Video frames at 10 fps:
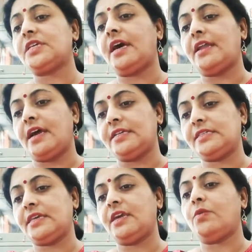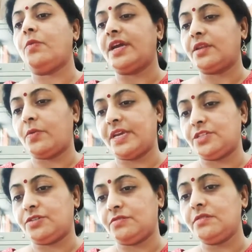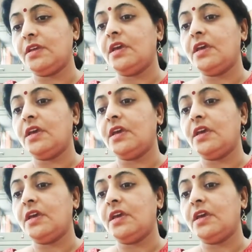are asking one question,